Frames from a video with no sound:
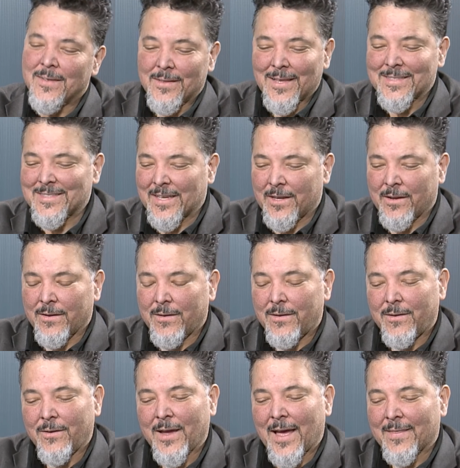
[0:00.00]
let's see,
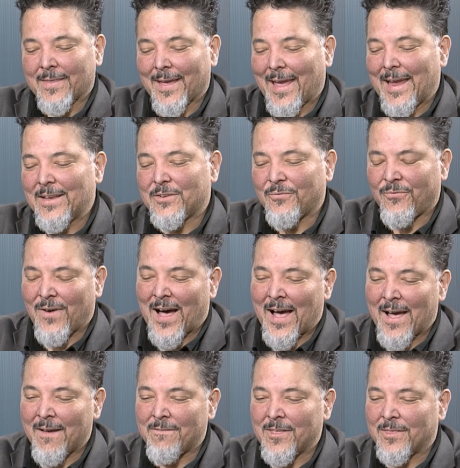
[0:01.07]
you got the 8 to
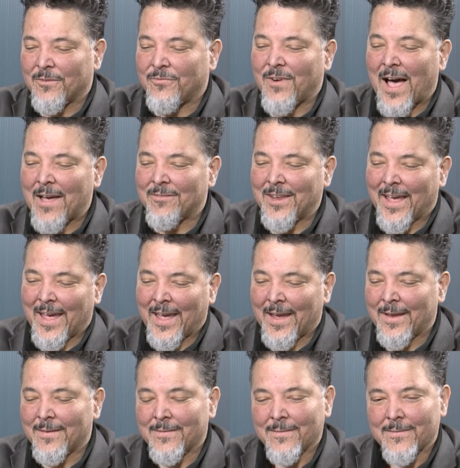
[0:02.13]
5, then the 5 to
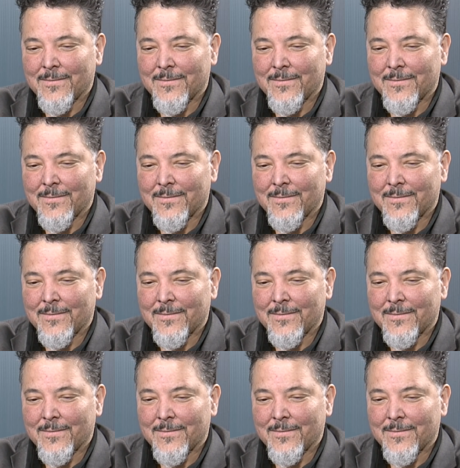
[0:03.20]
8,